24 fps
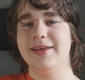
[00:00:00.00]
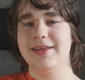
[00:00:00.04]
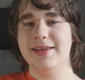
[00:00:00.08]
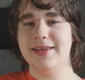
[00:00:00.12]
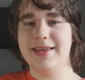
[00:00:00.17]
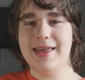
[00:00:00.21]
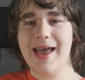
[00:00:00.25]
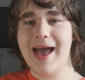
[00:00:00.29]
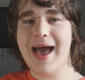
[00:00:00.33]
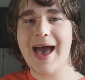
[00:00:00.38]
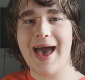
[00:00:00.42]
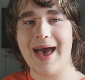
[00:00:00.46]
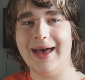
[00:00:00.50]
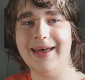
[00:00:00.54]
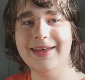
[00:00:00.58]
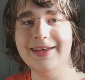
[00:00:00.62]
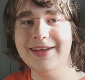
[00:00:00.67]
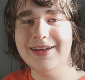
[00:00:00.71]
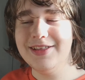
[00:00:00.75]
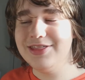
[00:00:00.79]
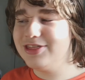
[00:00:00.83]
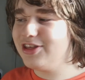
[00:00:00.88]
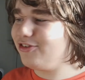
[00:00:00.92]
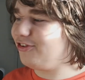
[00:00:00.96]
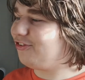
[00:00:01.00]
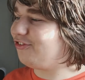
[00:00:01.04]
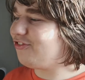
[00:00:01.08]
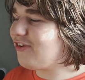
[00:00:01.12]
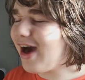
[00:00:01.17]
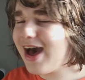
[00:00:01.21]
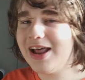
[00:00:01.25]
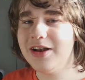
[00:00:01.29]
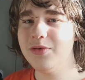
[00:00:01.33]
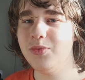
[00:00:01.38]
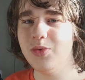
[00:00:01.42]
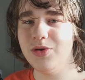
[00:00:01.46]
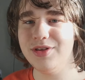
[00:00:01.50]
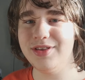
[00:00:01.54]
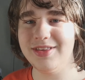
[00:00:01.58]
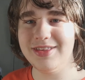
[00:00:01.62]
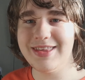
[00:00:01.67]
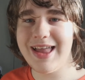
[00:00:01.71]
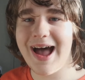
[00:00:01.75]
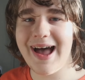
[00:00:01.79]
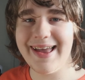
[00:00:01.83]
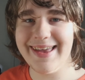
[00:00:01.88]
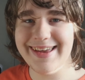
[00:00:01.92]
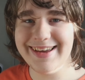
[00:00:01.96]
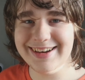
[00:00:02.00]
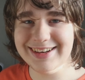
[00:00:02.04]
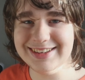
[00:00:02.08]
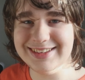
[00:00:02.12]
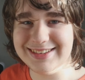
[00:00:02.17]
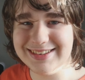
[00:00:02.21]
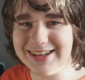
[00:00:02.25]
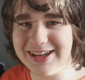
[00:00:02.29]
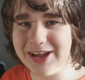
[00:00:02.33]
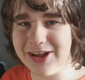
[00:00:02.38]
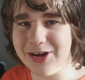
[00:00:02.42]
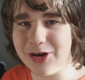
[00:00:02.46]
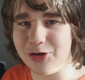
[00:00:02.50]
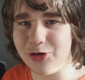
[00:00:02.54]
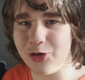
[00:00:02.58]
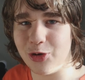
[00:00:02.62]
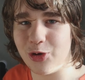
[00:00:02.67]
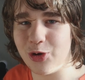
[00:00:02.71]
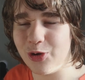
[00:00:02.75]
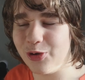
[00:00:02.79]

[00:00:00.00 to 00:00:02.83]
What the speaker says: yeah, the fan was dying too.